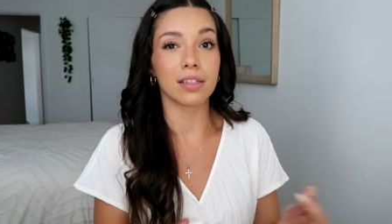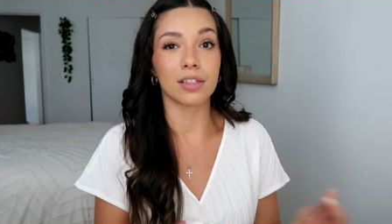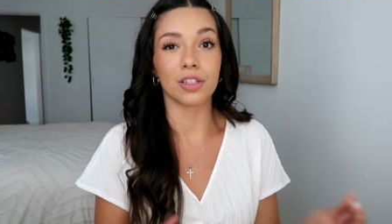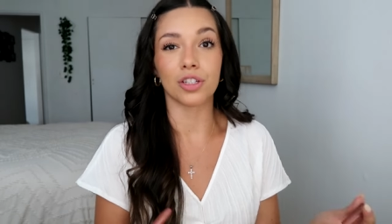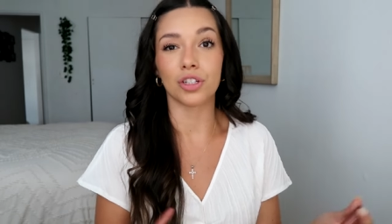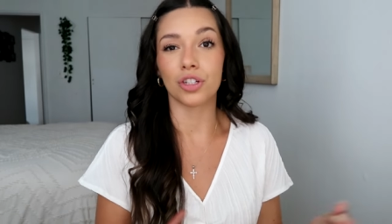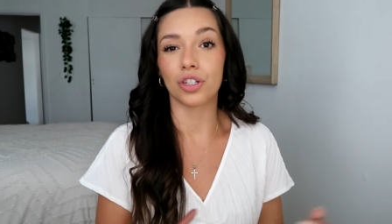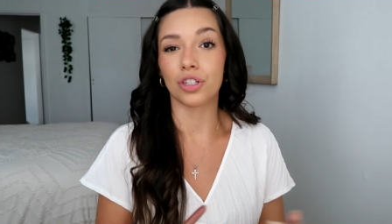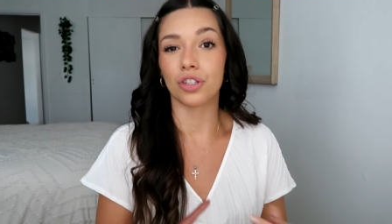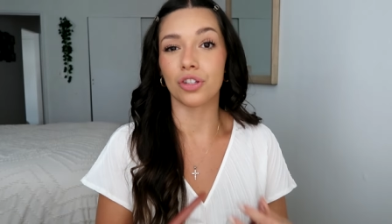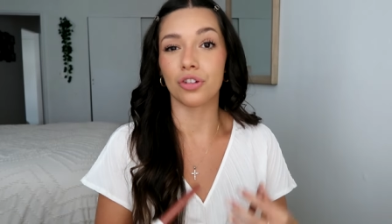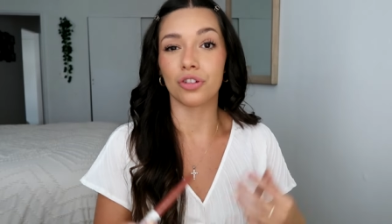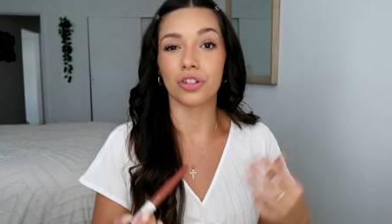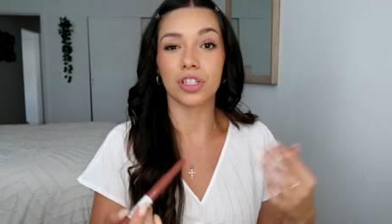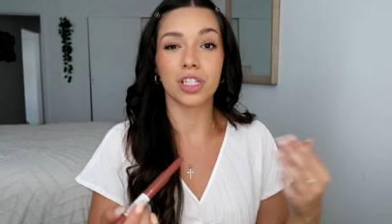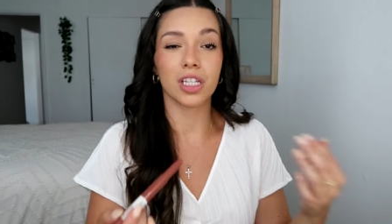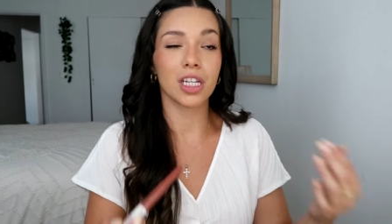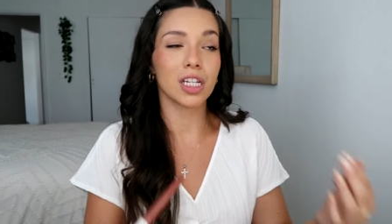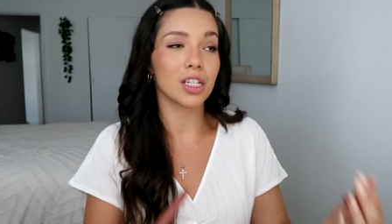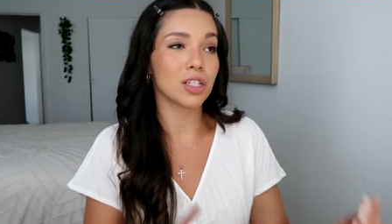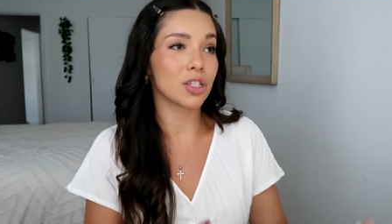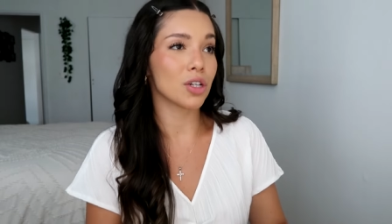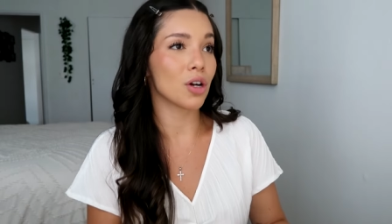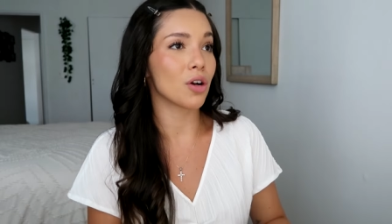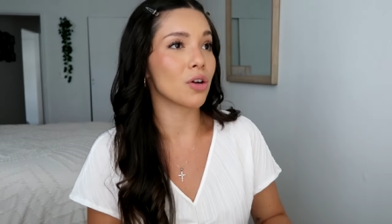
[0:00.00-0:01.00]
It's just your
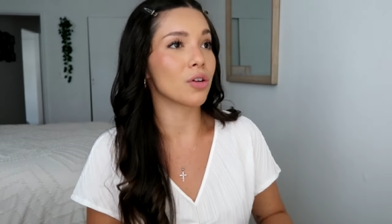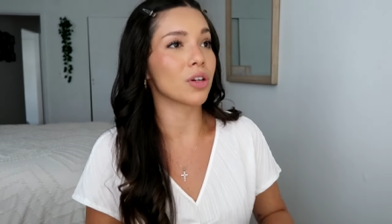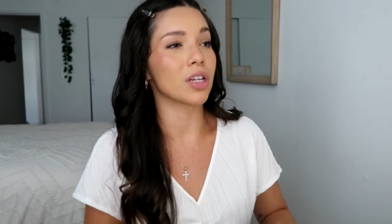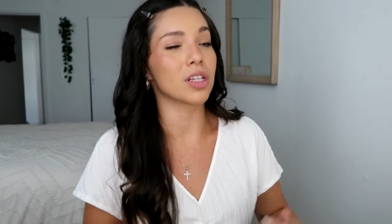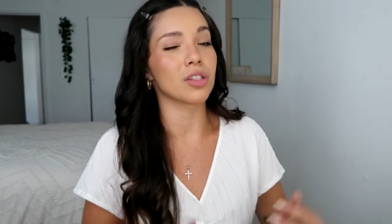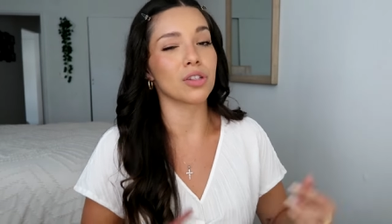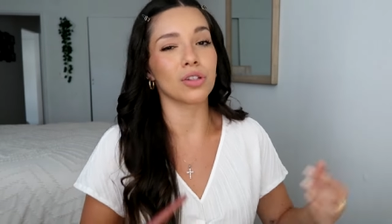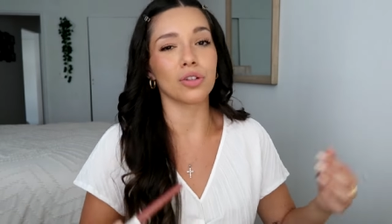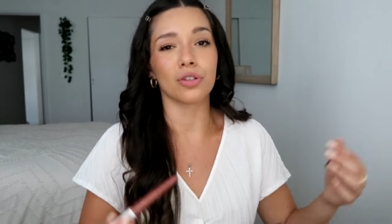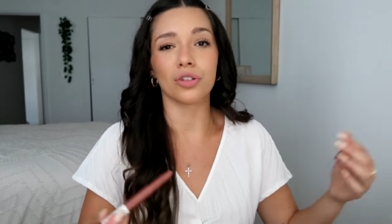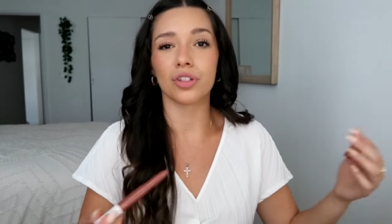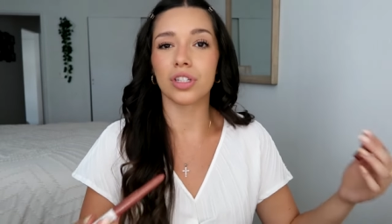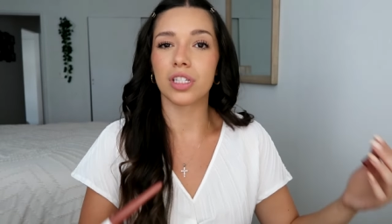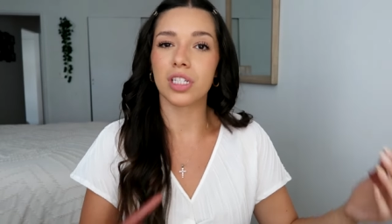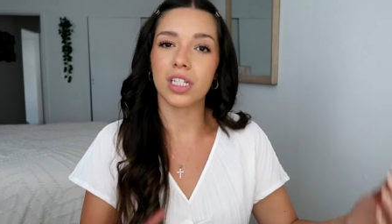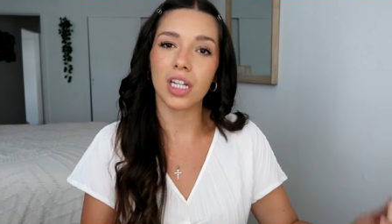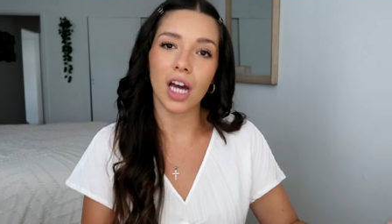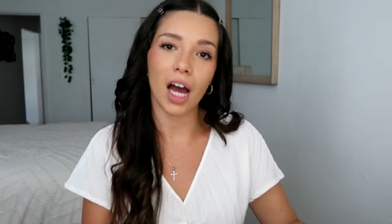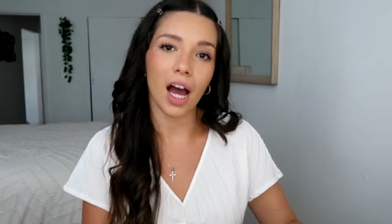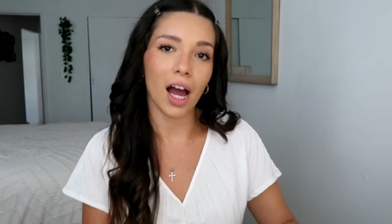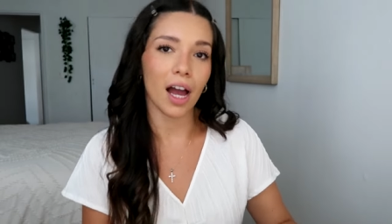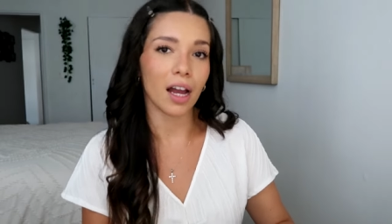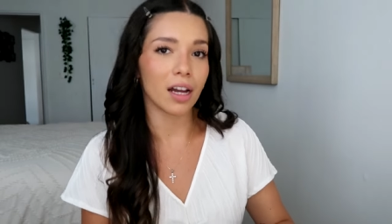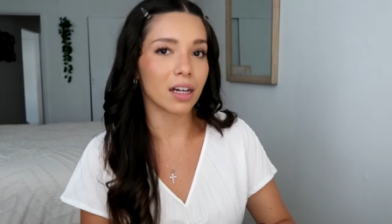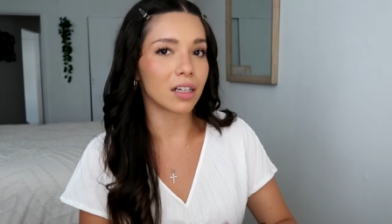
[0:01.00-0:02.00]
skin tone, it's your
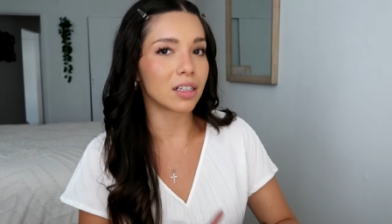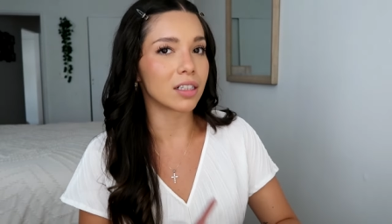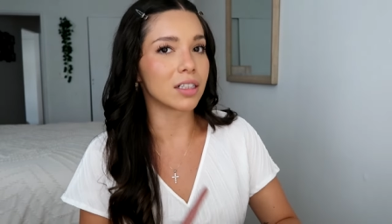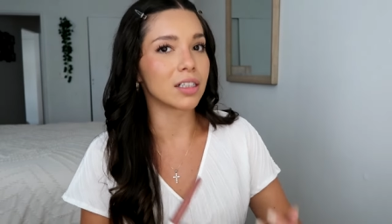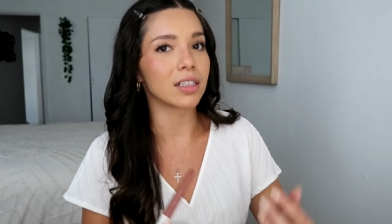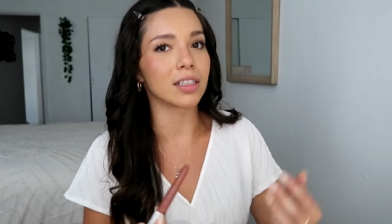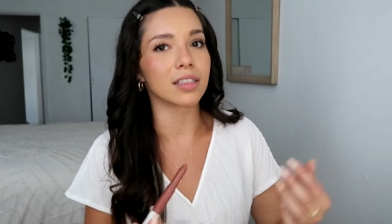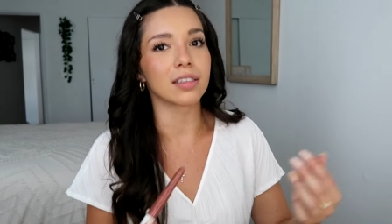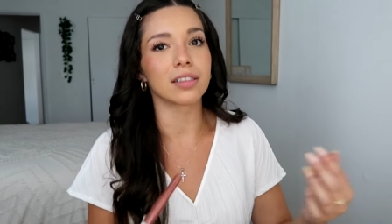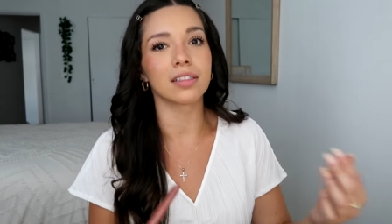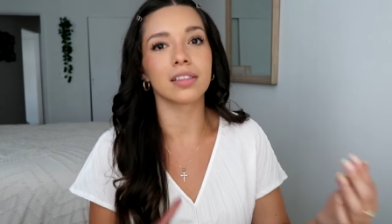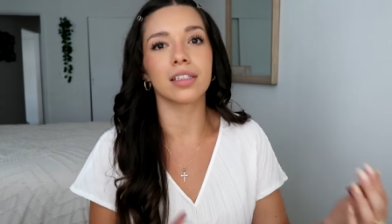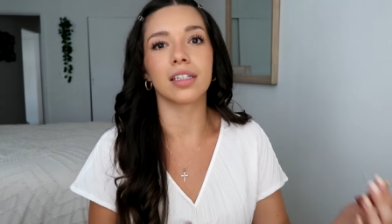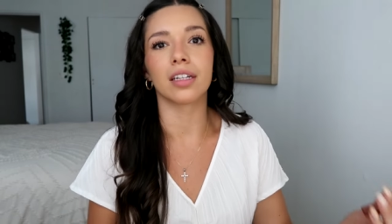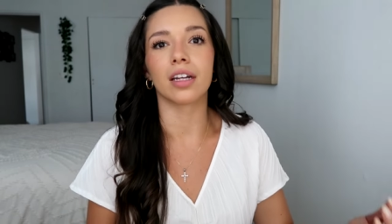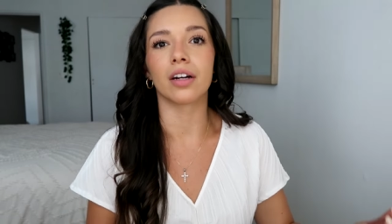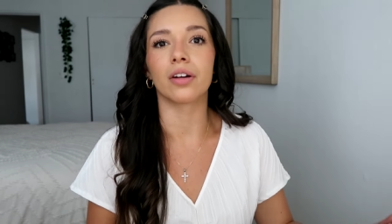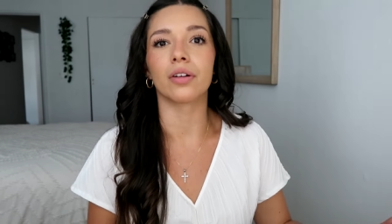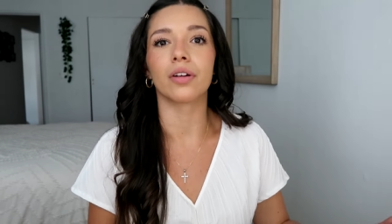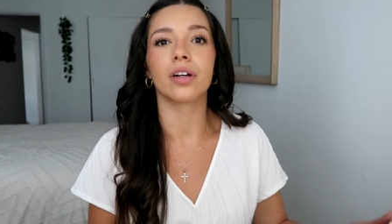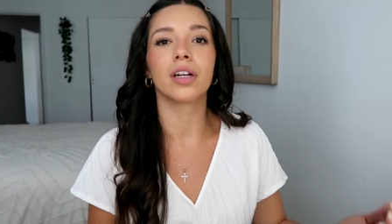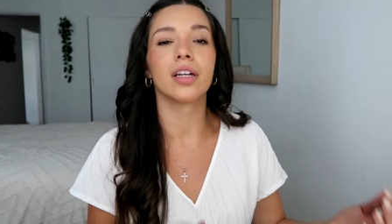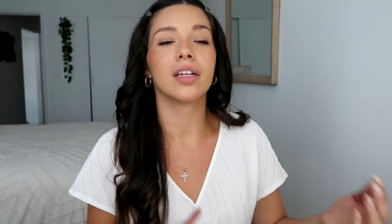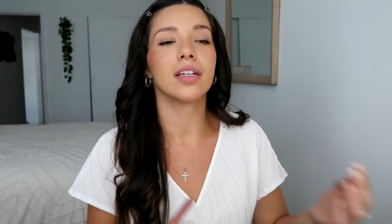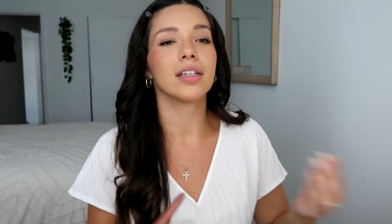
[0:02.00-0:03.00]
style, it's, you
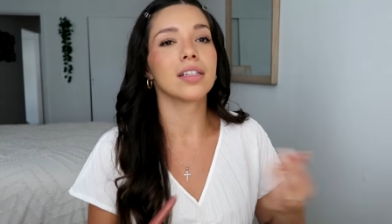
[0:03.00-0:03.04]
know,